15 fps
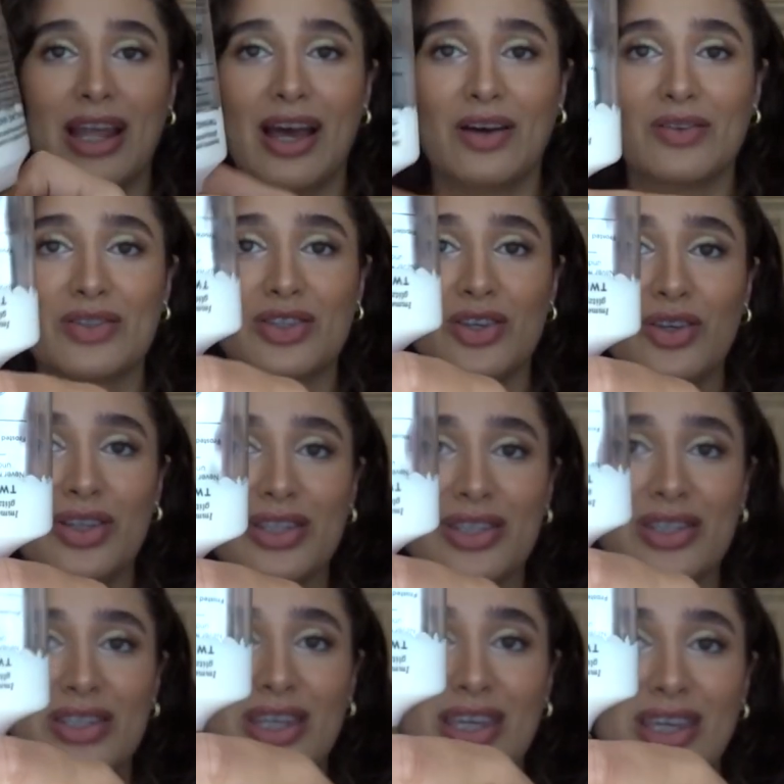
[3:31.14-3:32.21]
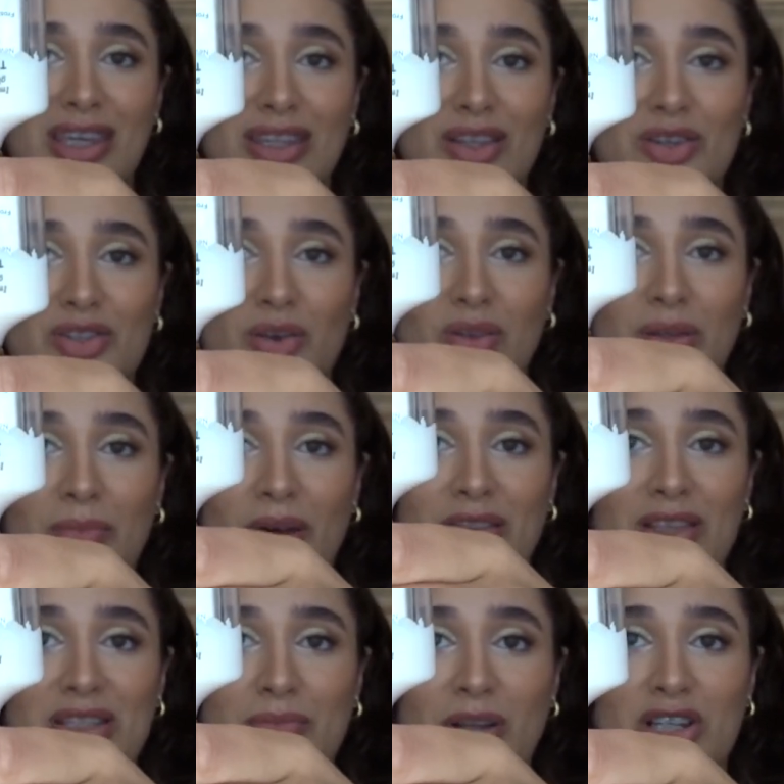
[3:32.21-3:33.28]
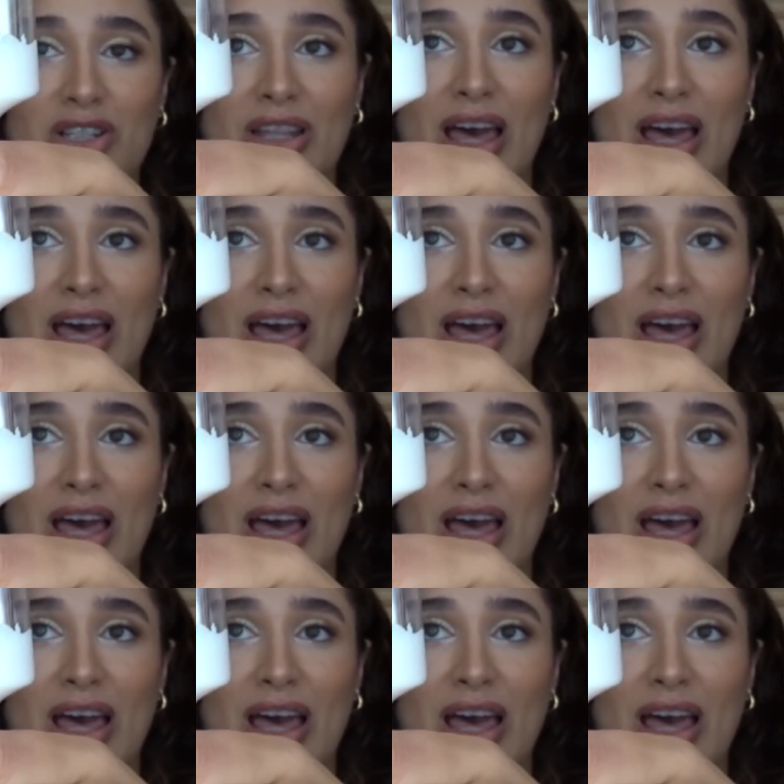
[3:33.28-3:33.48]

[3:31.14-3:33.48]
down so you can see there's only about this much